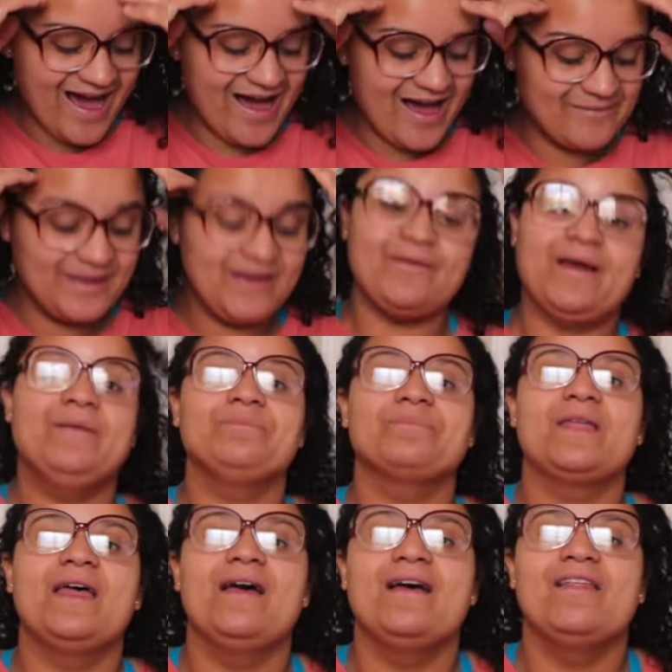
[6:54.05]
um, anyway,
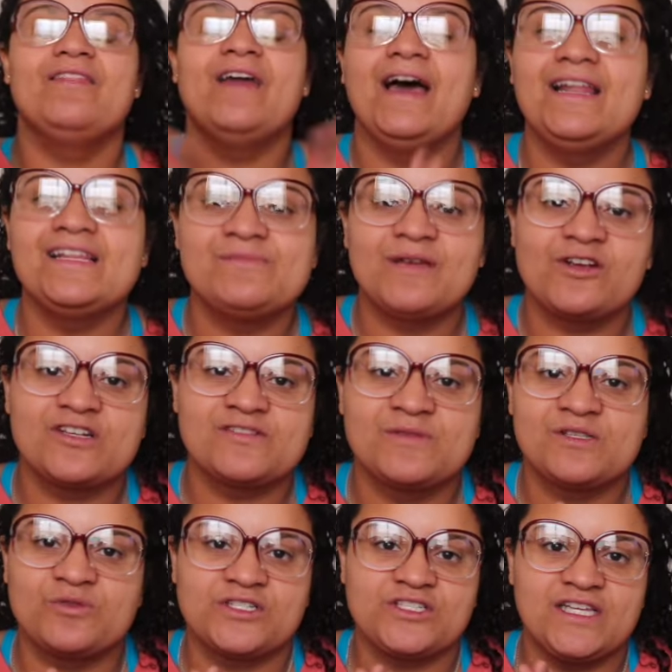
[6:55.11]
that is my
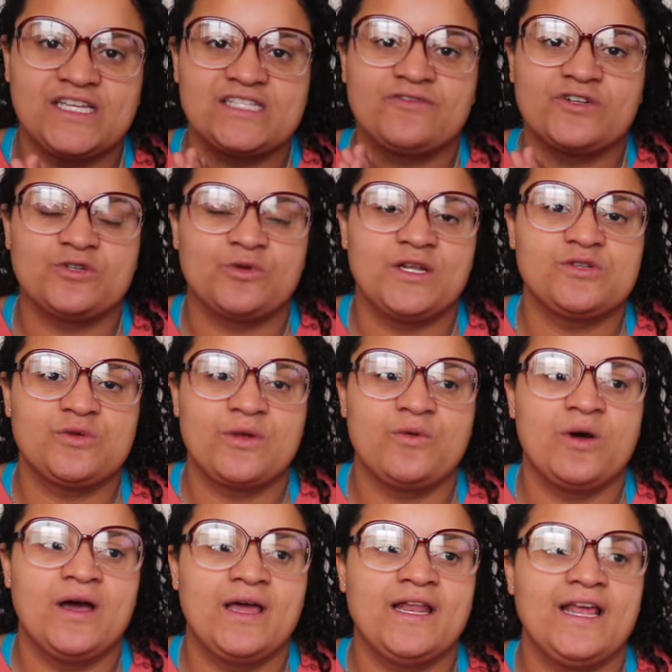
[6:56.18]
Christmas wish list for
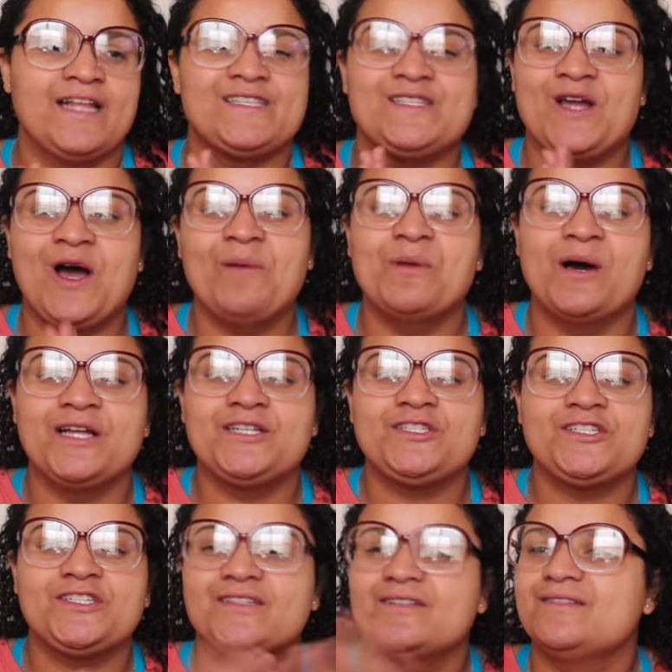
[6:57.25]
2021. It's not
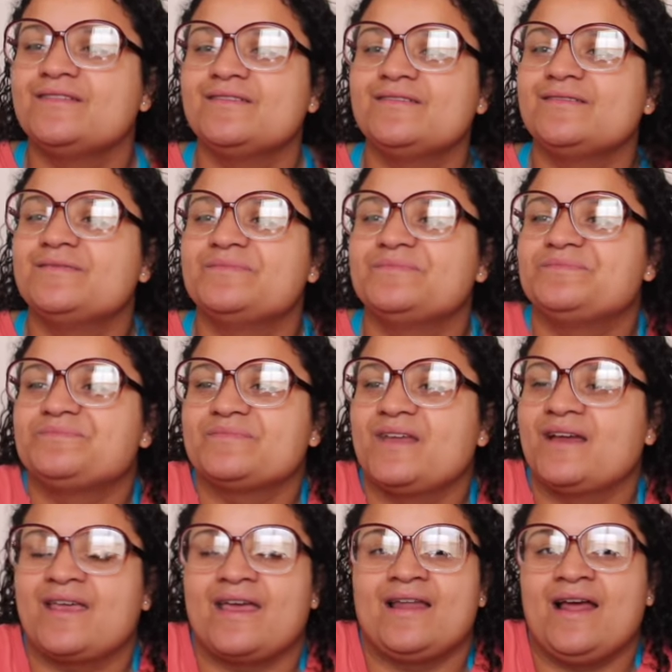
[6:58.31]
much.
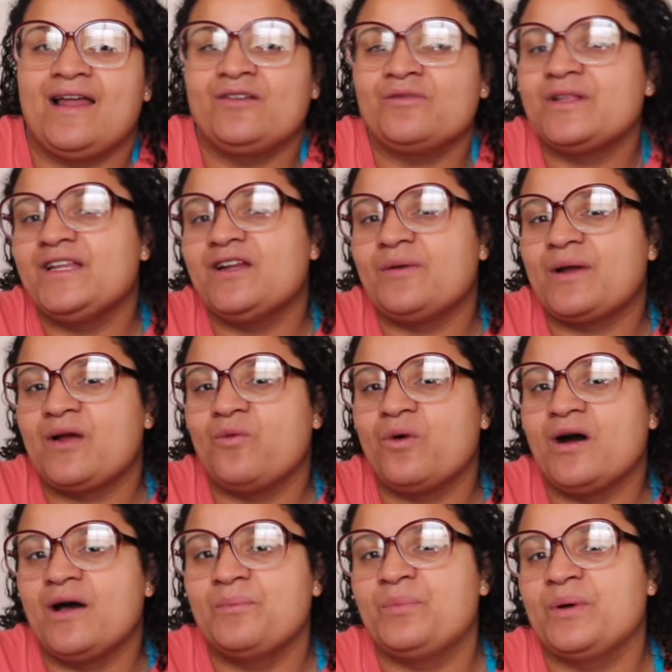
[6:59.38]
Again, I don't really know what I
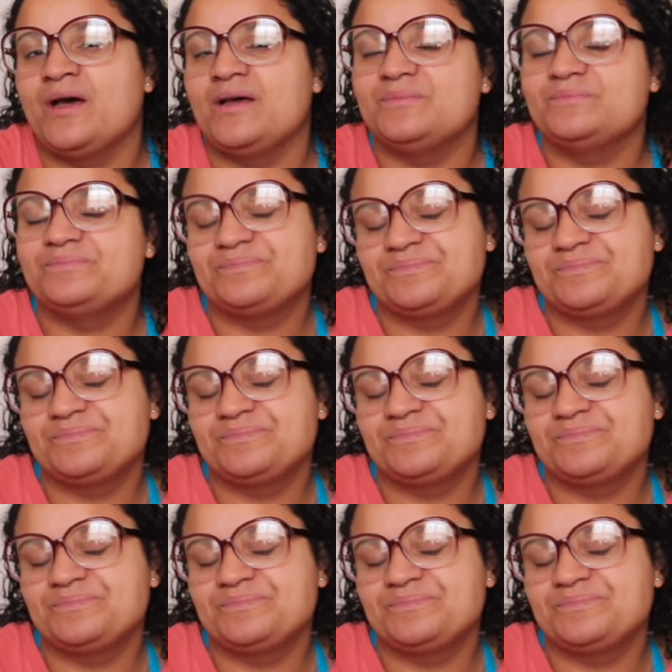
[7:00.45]
want, but,